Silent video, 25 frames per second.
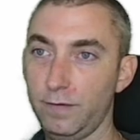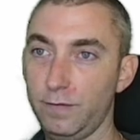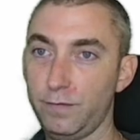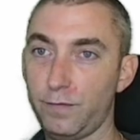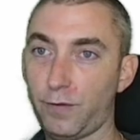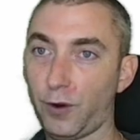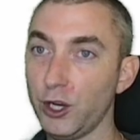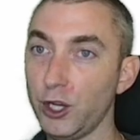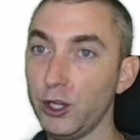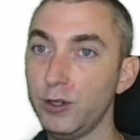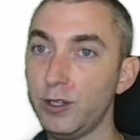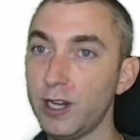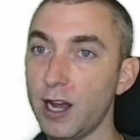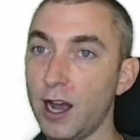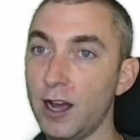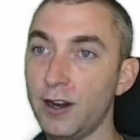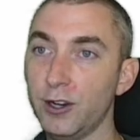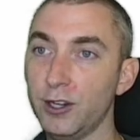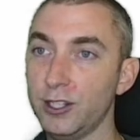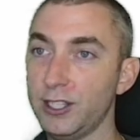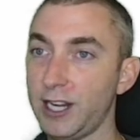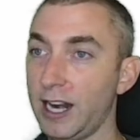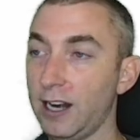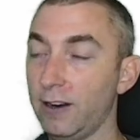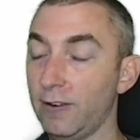for you to
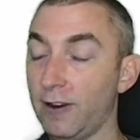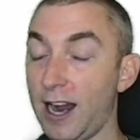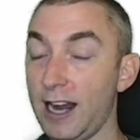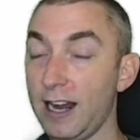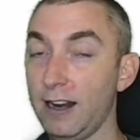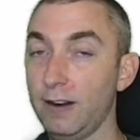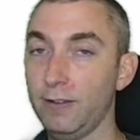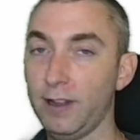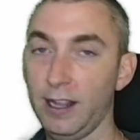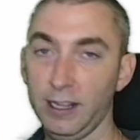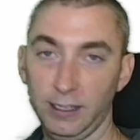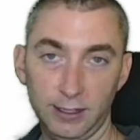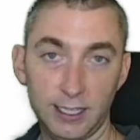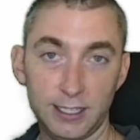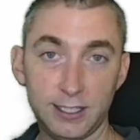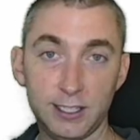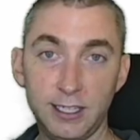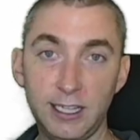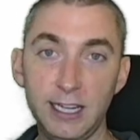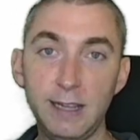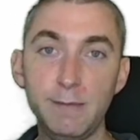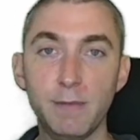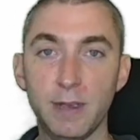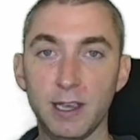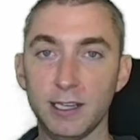understand it, right? Like, let's
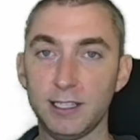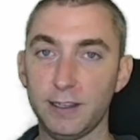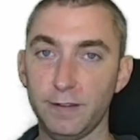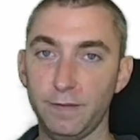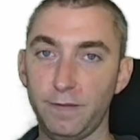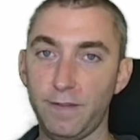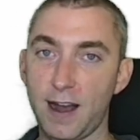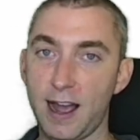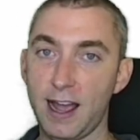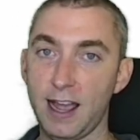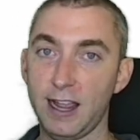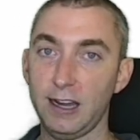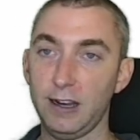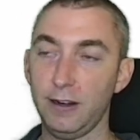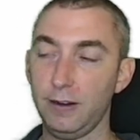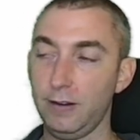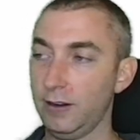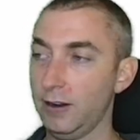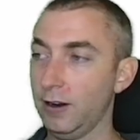demystify it.